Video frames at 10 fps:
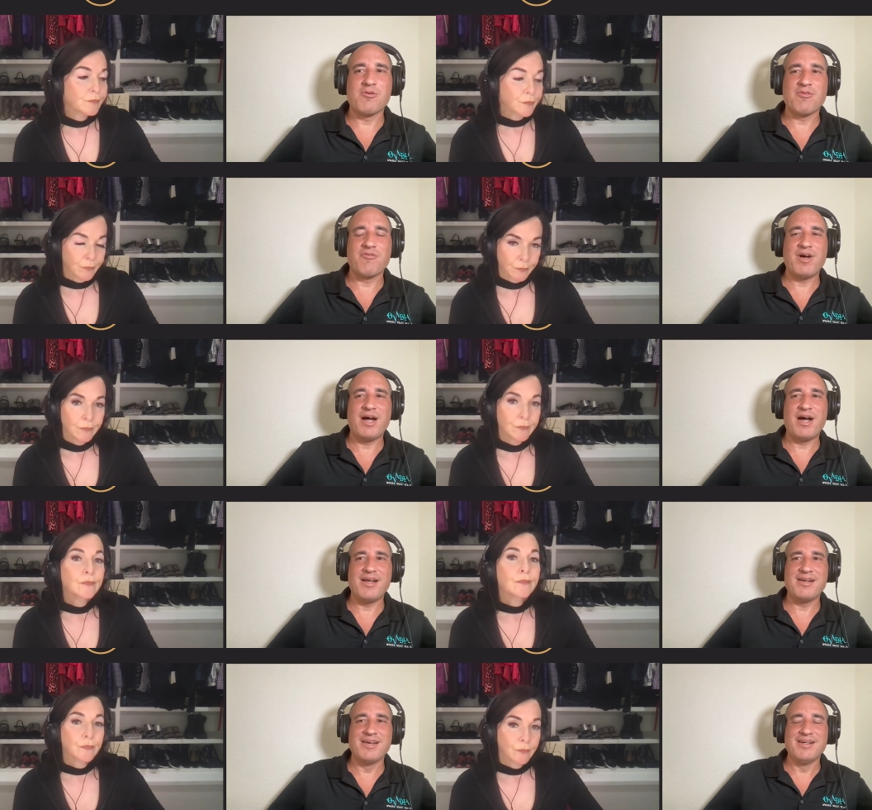
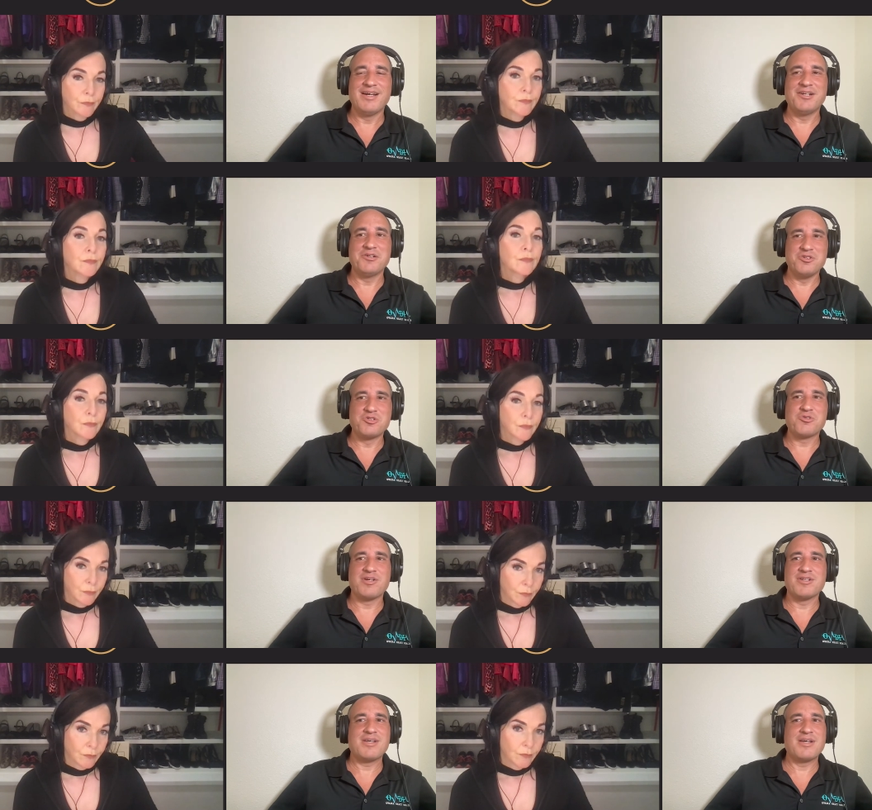Speaker 1: refined, and the
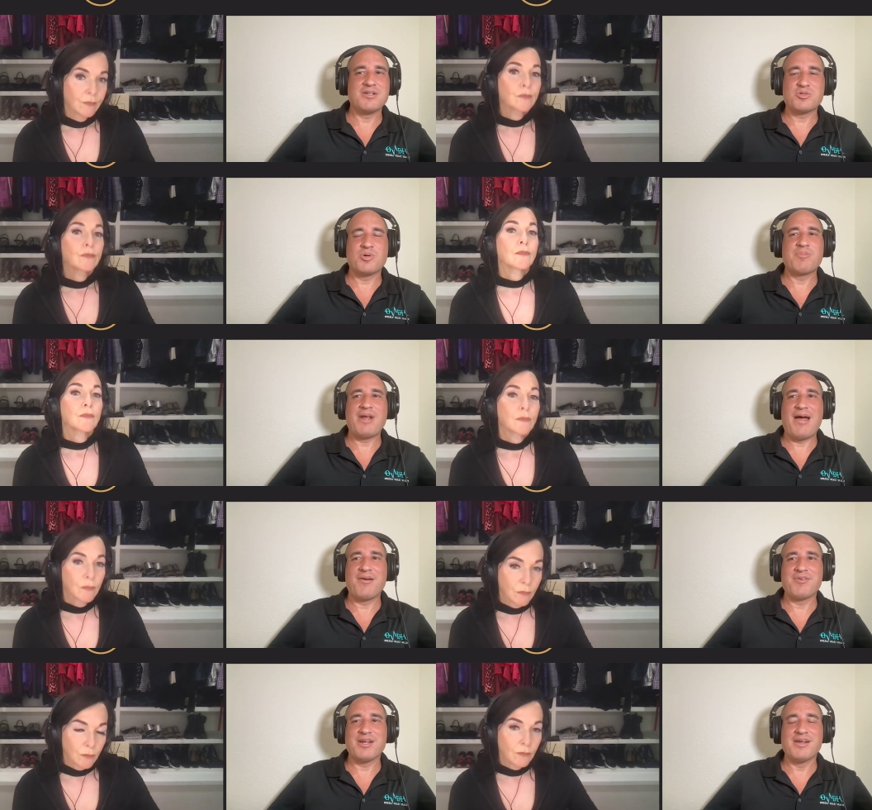nutrients get stripped out
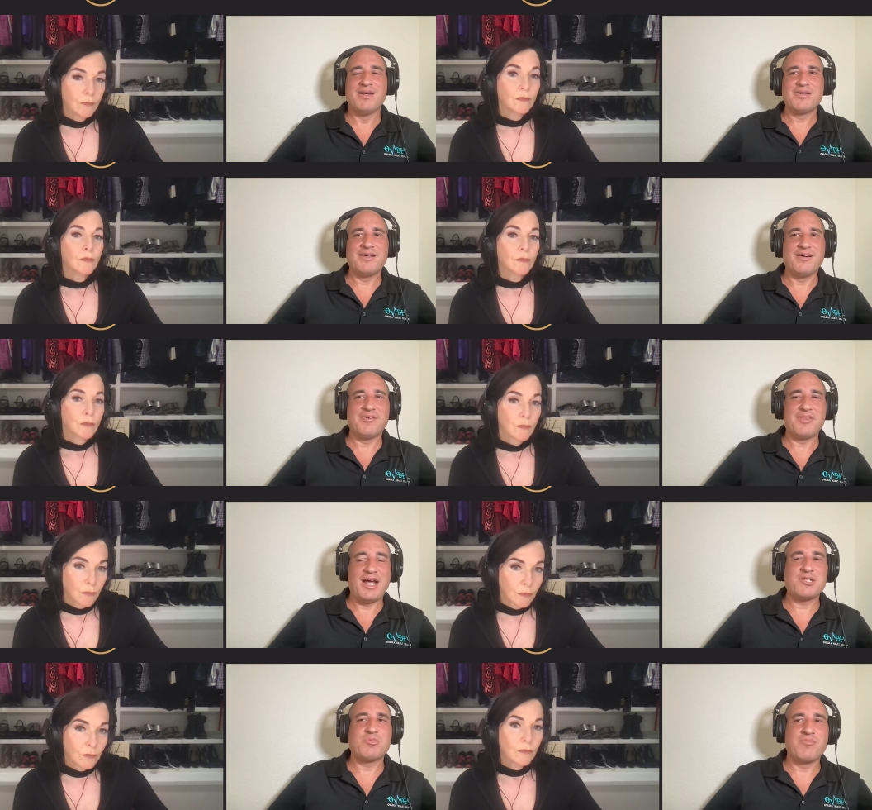of it, you know
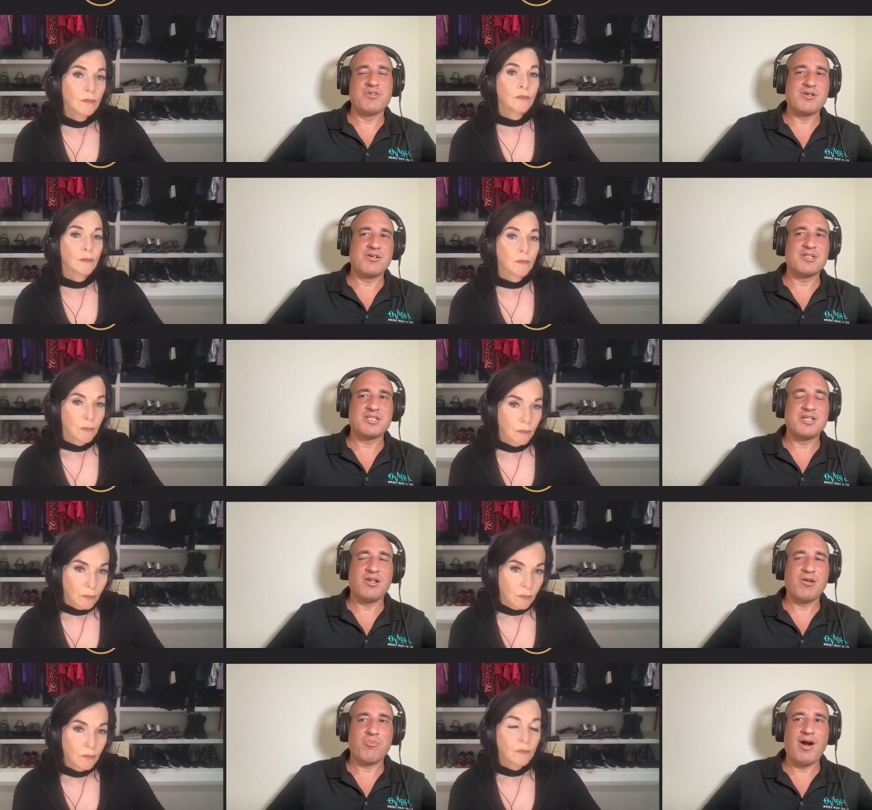that's when we start to see
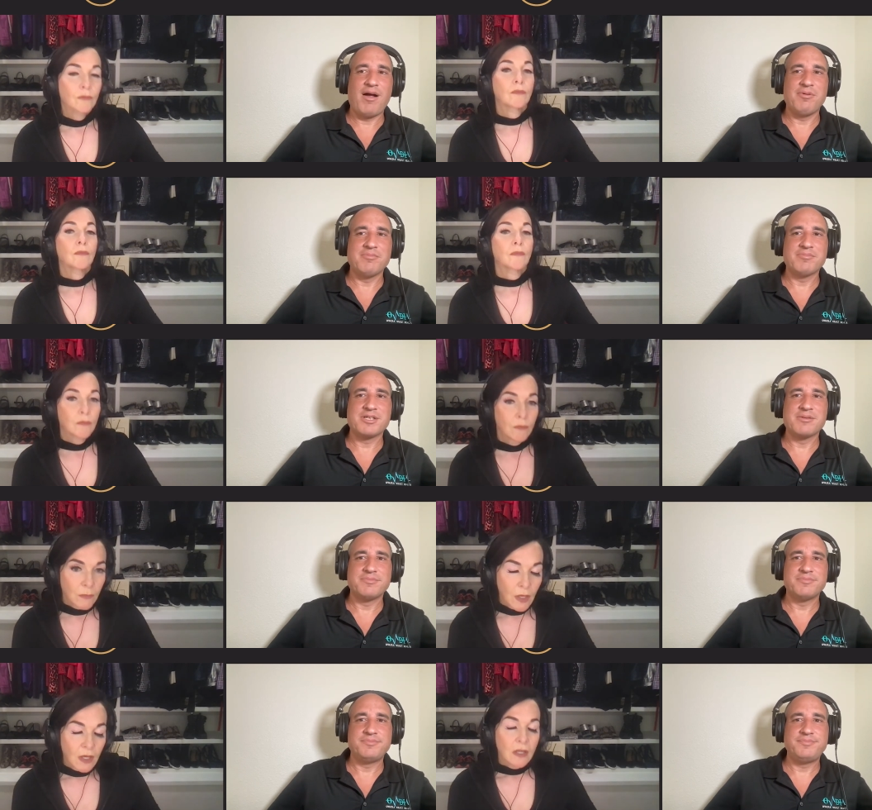the problems.
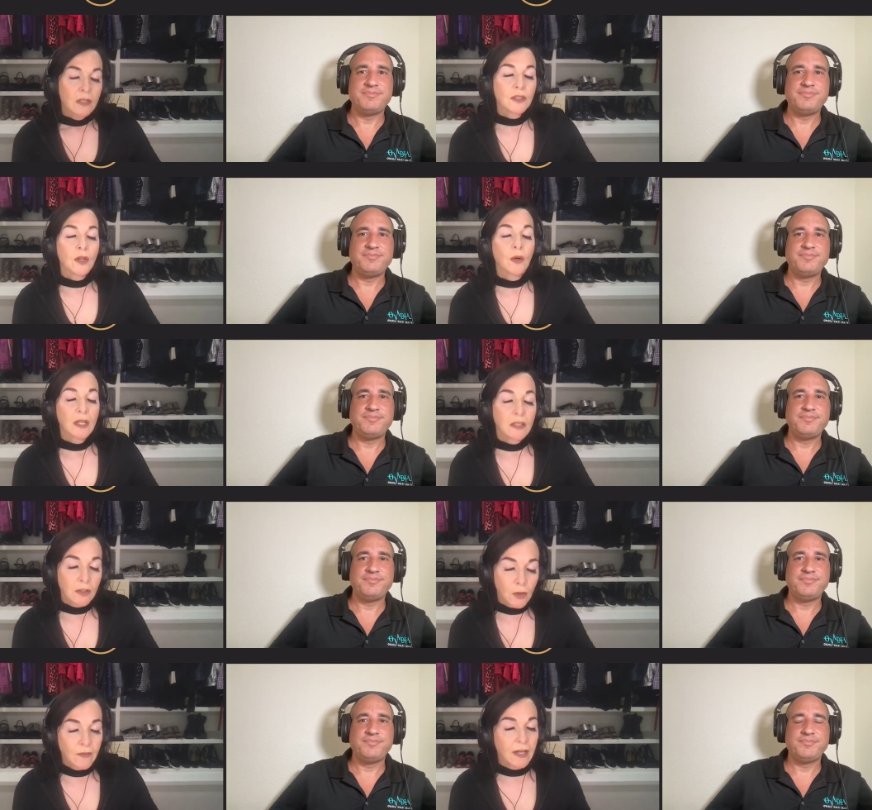
Speaker 2: So, uh,
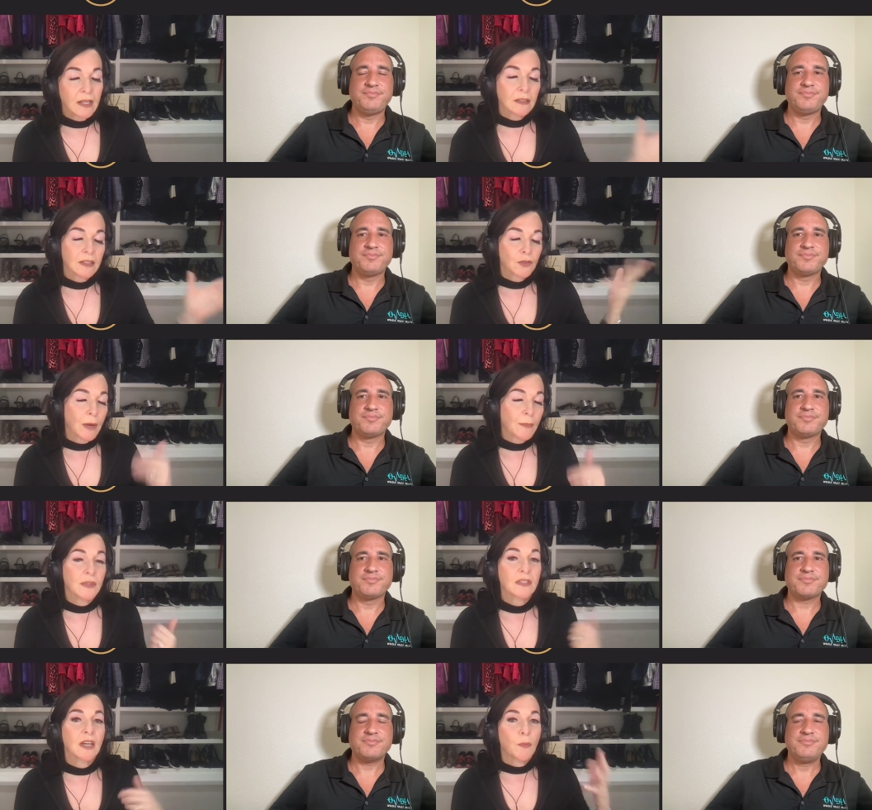Dr. Ovadia, let's wrap
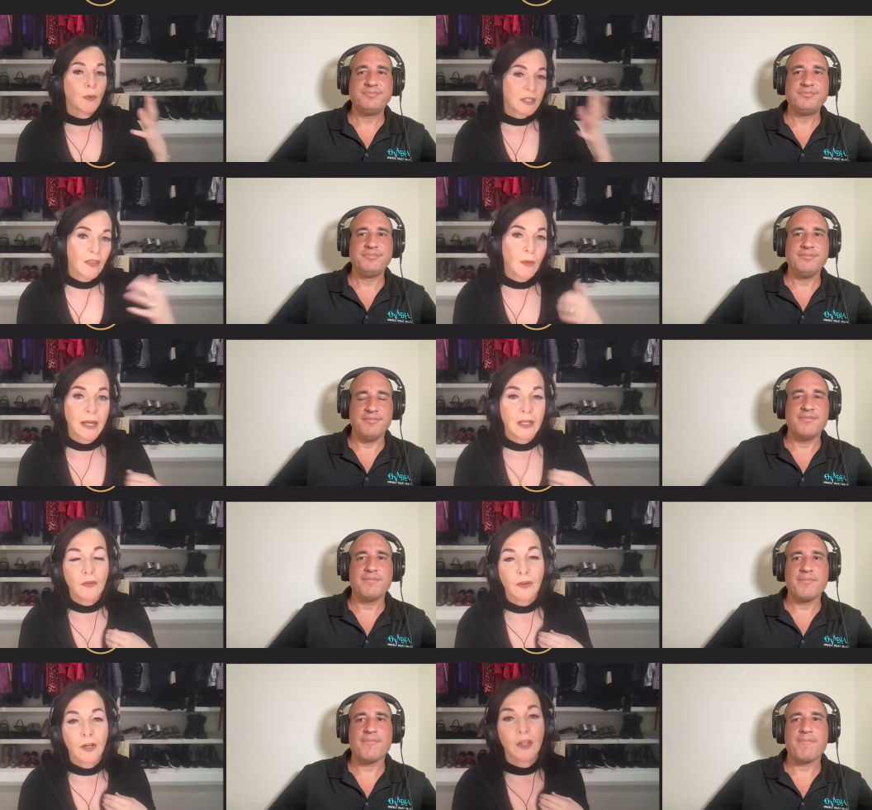this up. What's on the
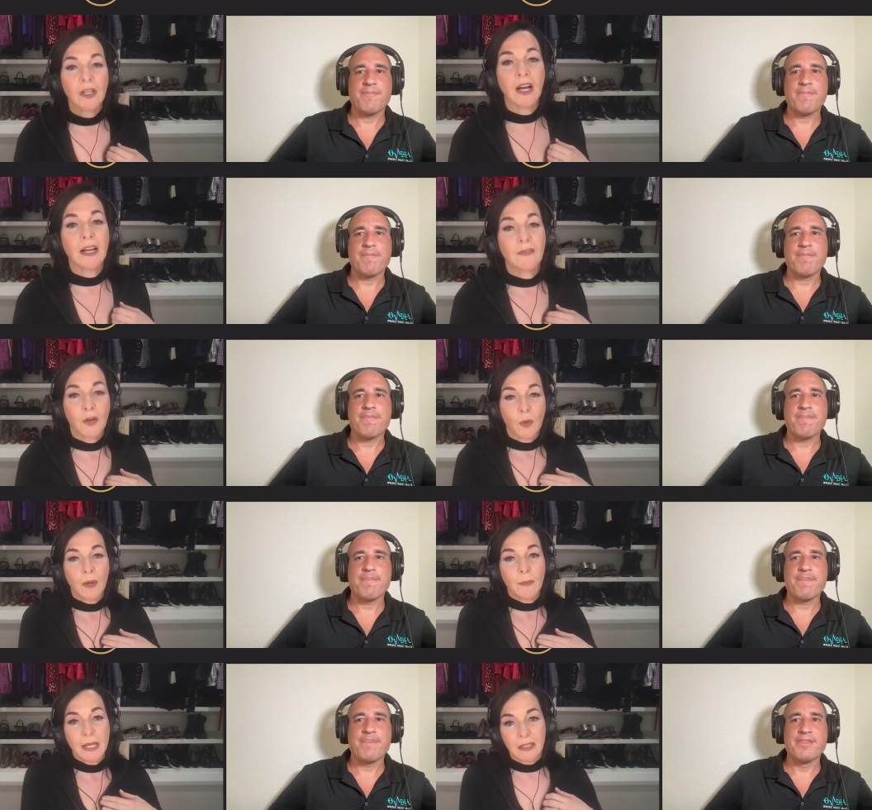menu for you tonight for your
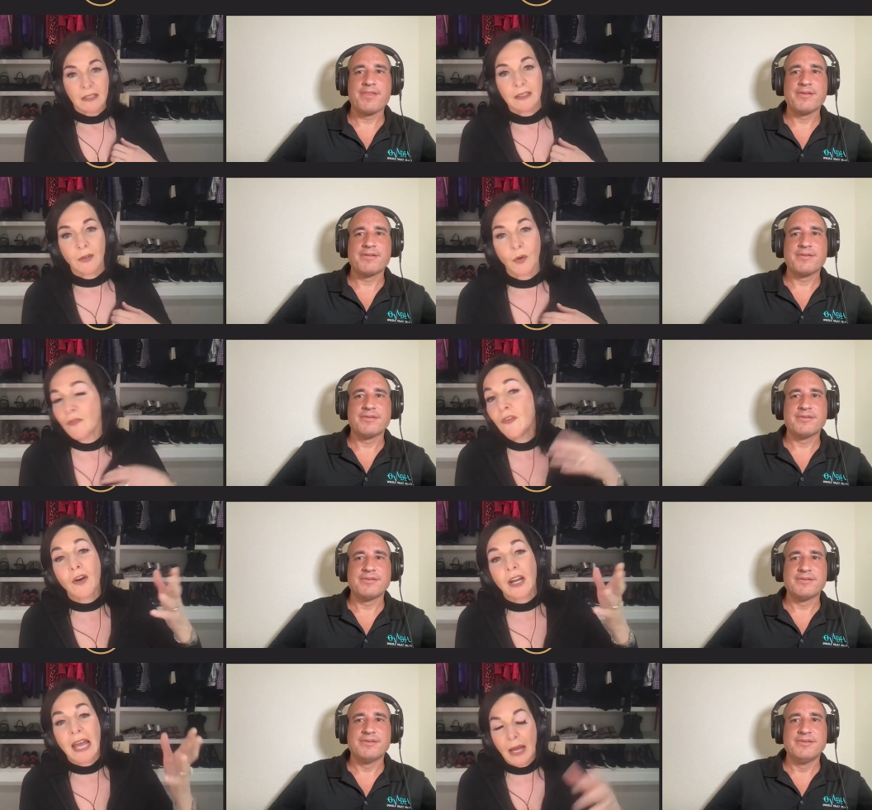one meal, or if you've
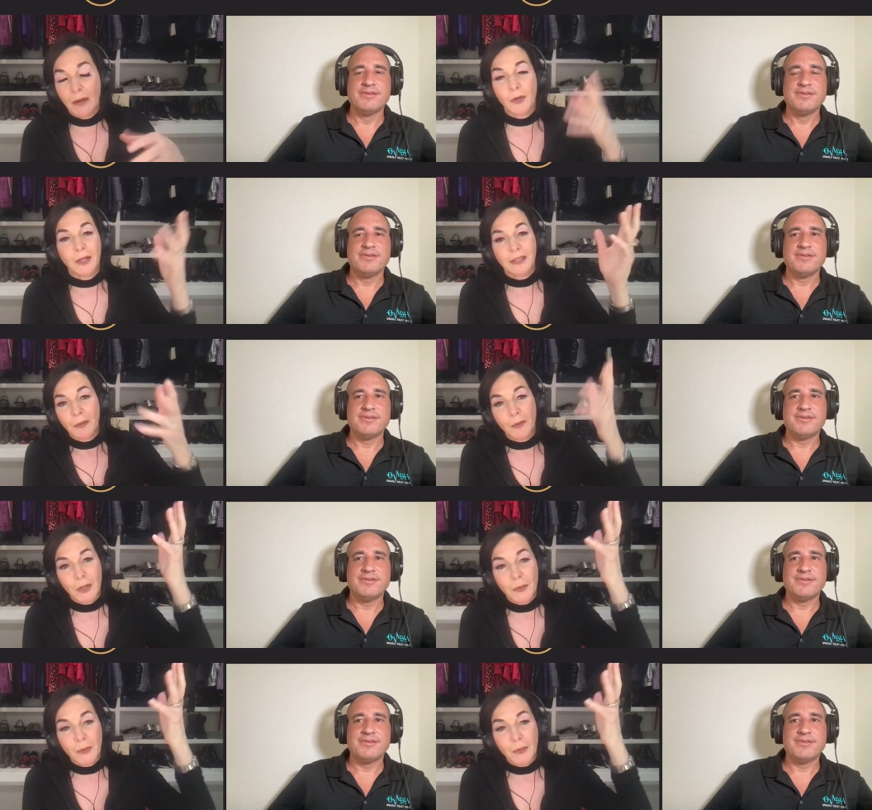already had one? Like, what do you